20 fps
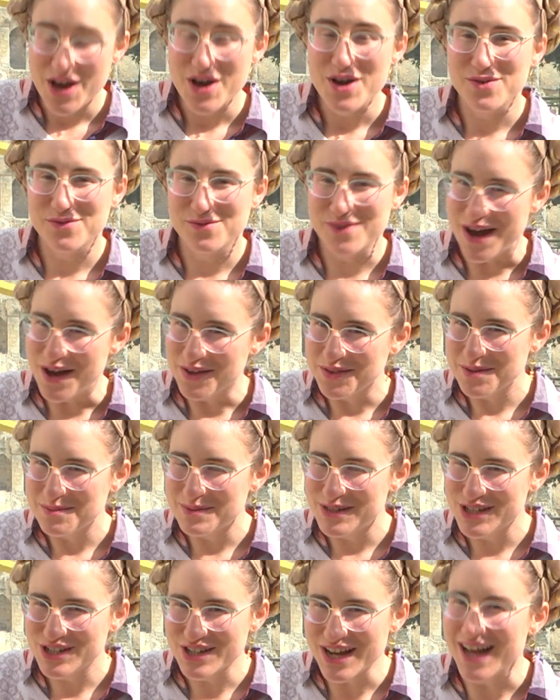Around the
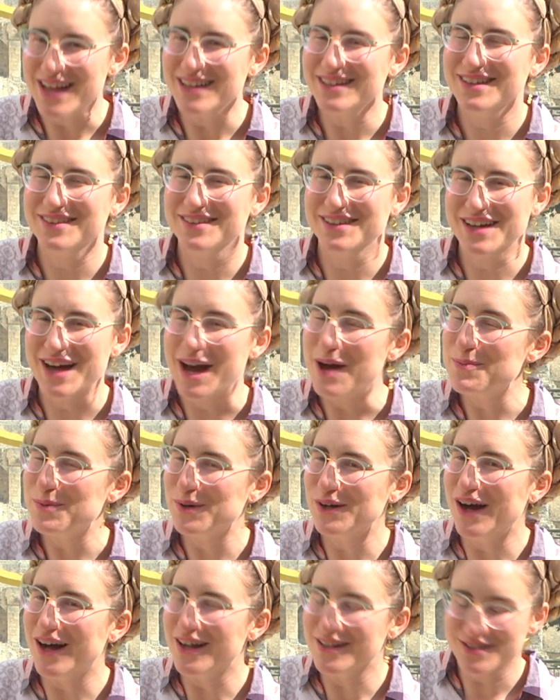Mishkan and the
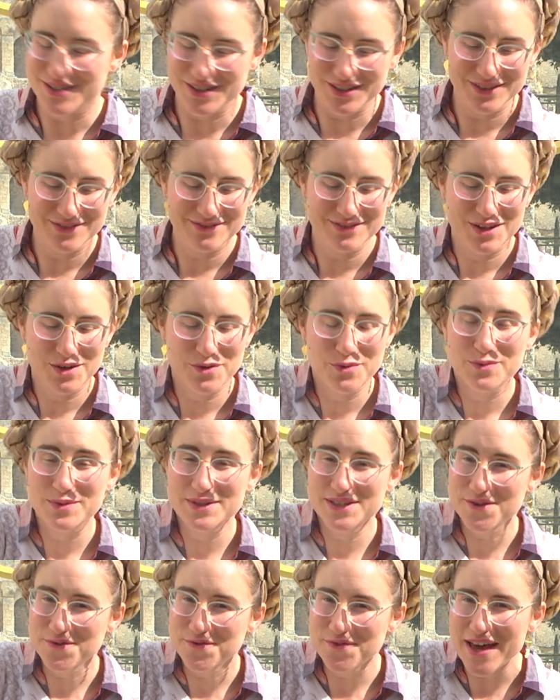copper altar
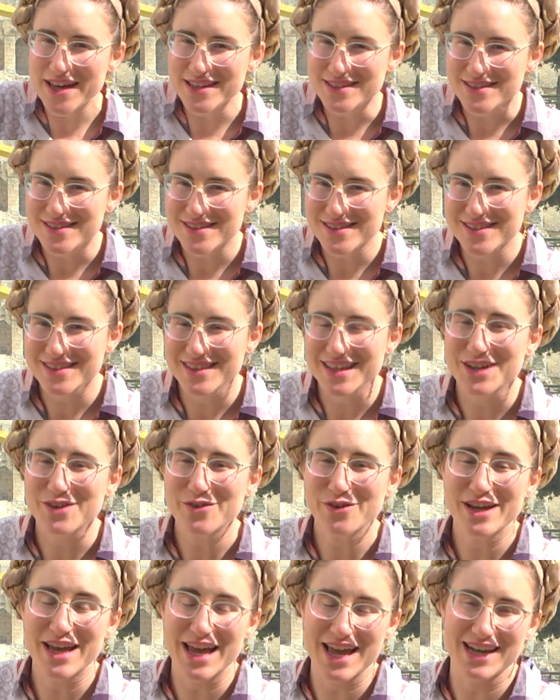was a fence that
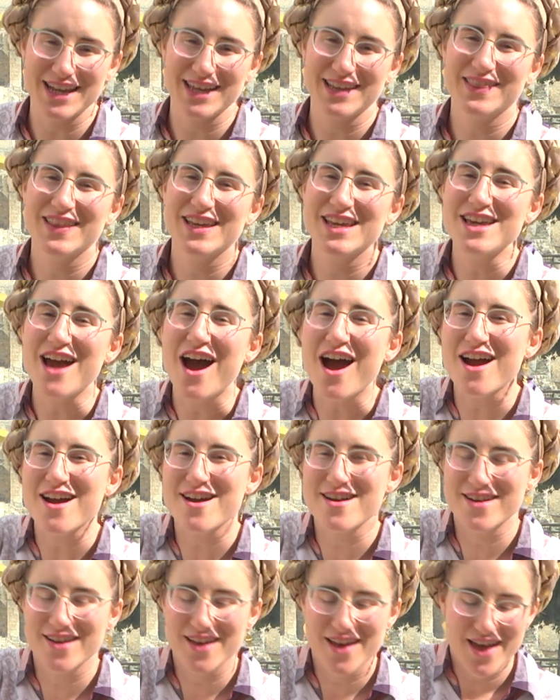created the
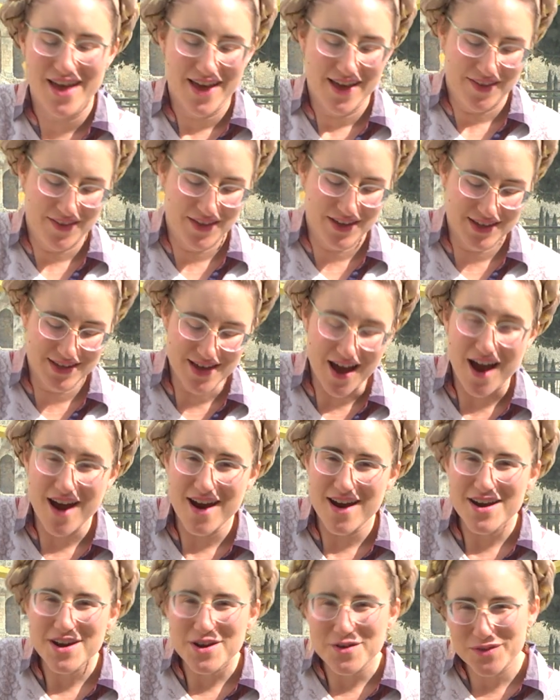yard
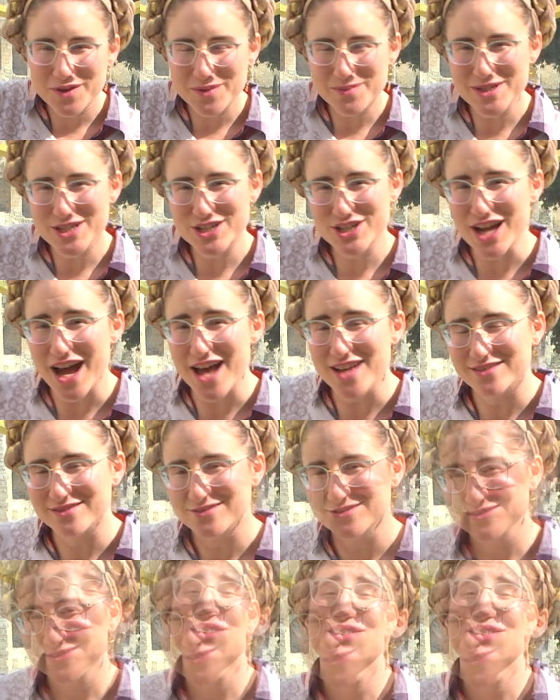of the Mishkan.